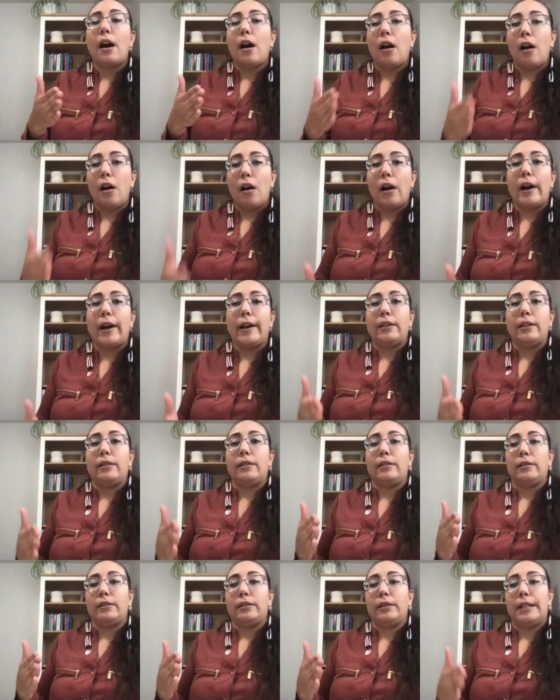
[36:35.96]
on
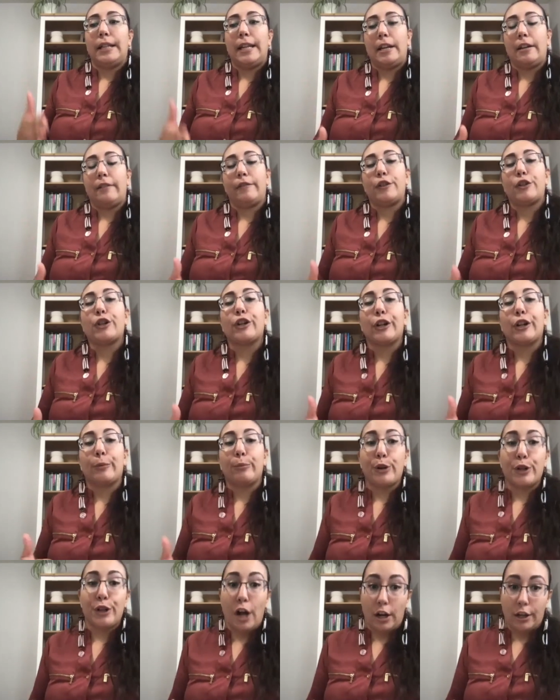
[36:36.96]
Native sugar
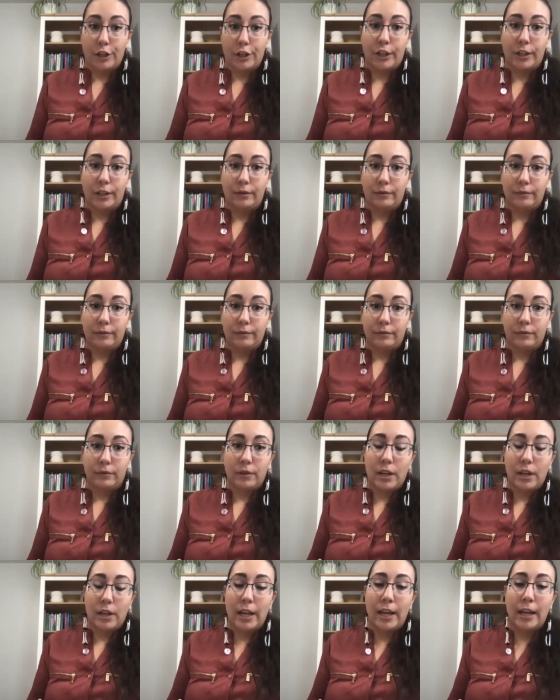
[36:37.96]
production
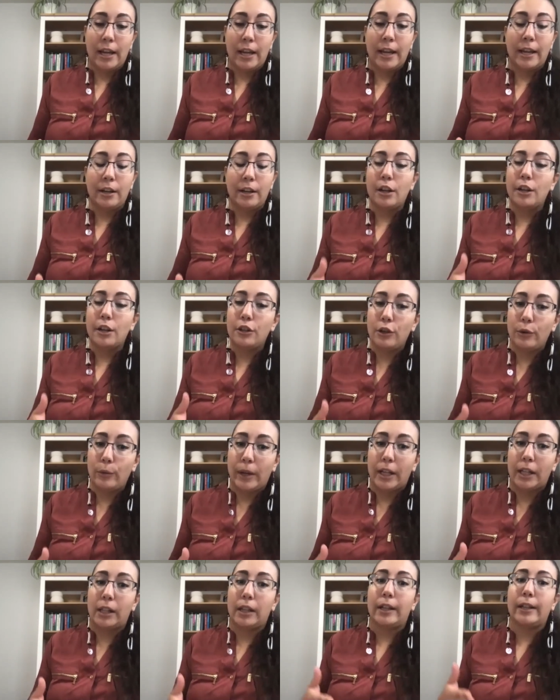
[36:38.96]
in New
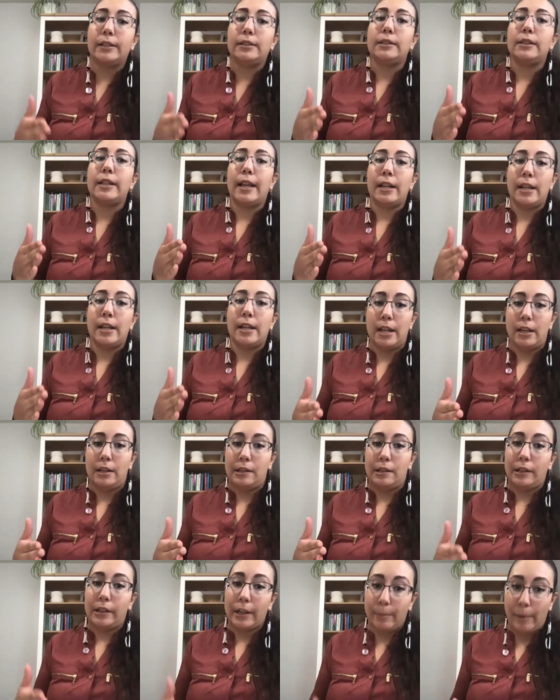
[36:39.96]
England and
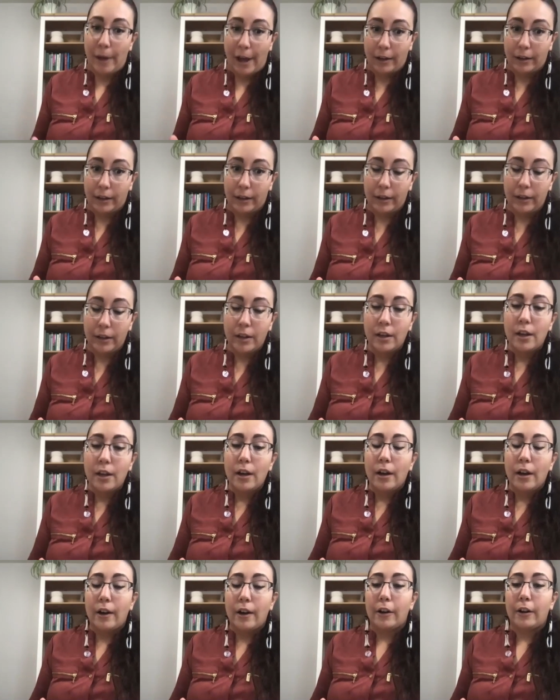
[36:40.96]
in Quebec.
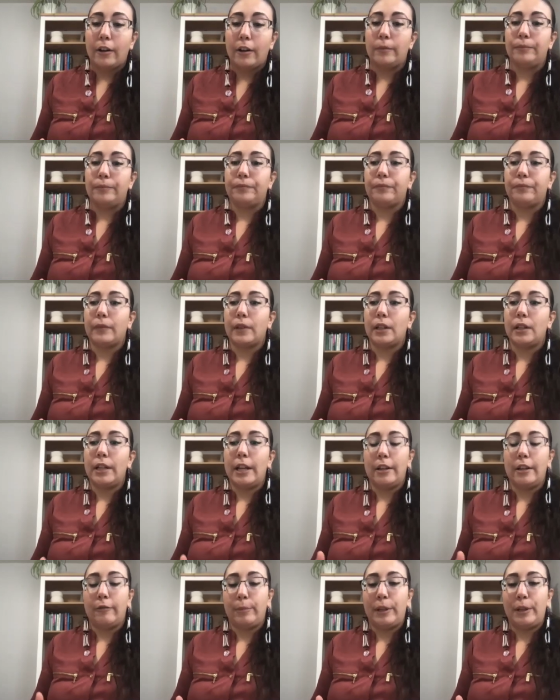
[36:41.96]
Um,
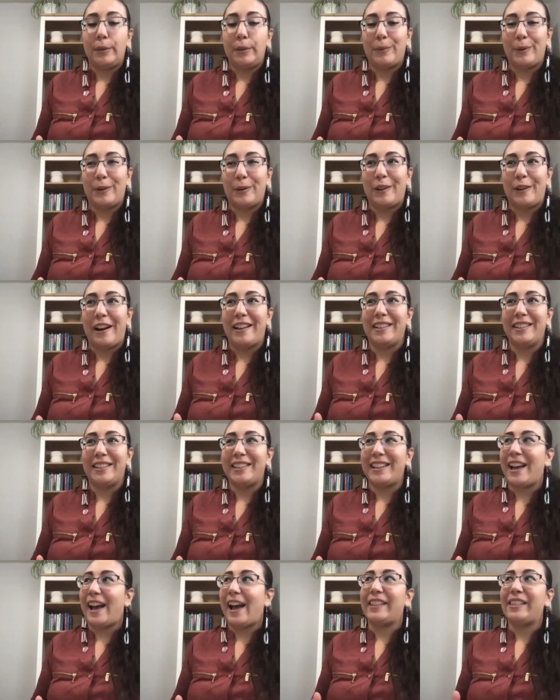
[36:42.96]
Native people,
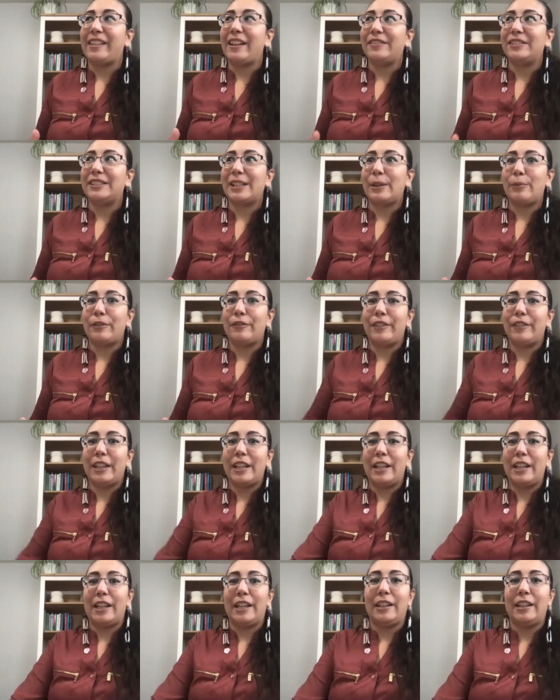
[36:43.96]
I love some of
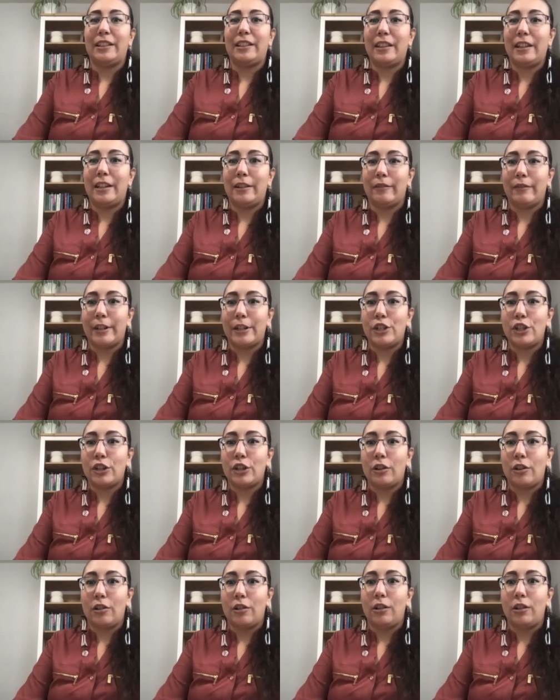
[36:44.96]
the the
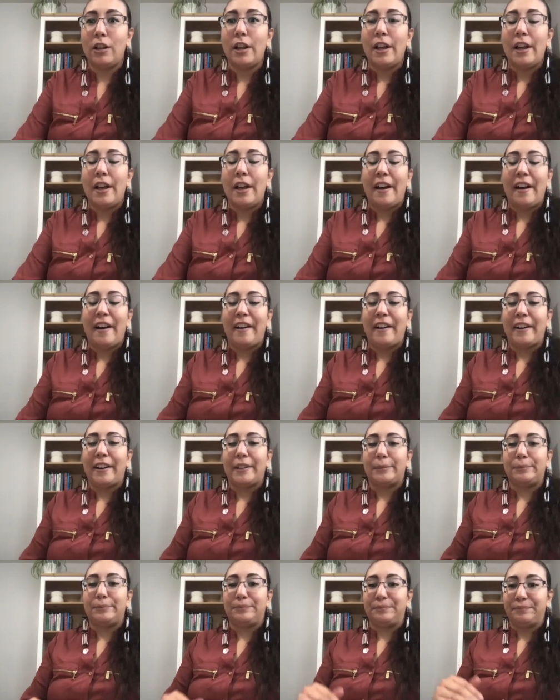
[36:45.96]
original,
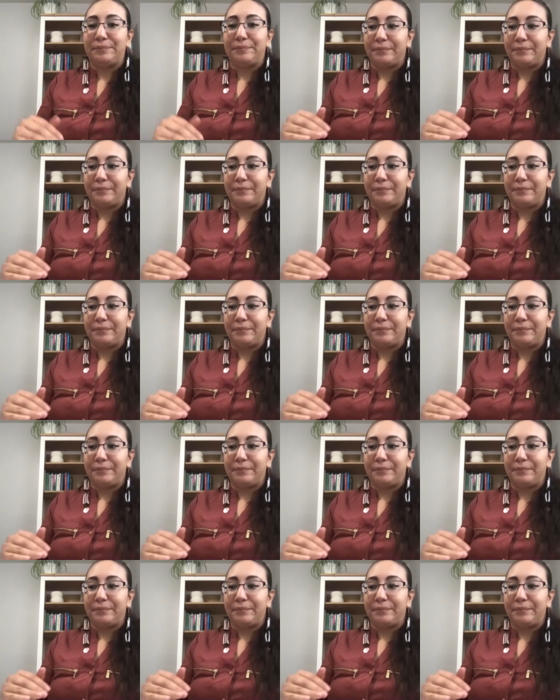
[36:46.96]
um,